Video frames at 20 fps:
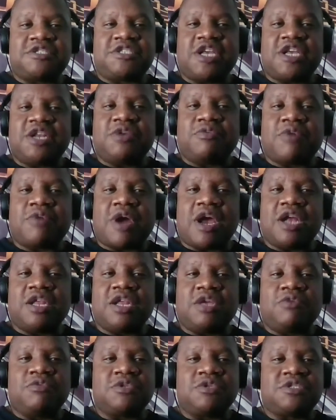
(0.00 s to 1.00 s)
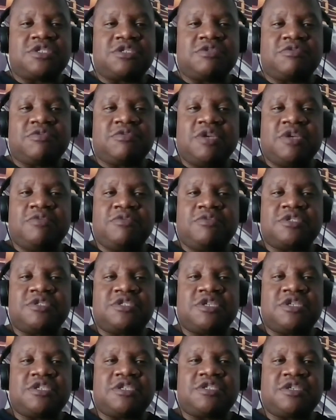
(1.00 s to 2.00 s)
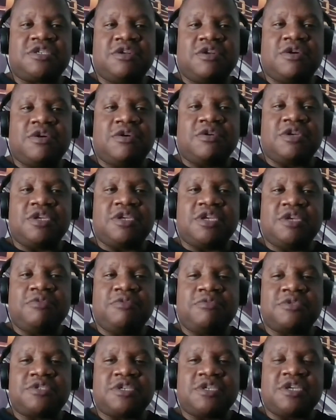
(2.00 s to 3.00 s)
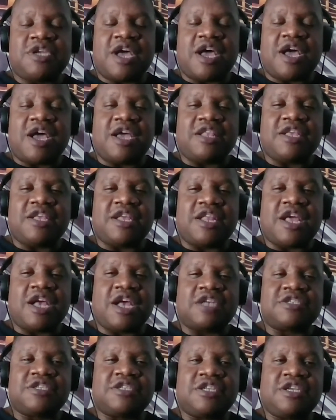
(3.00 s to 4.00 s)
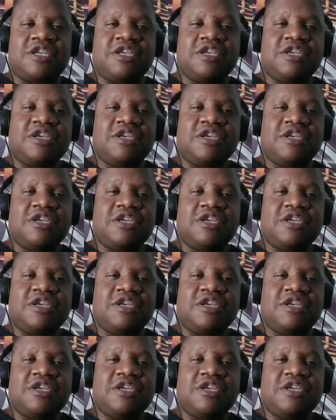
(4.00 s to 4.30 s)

Teddy Riley was just, you know, he was the guy that actually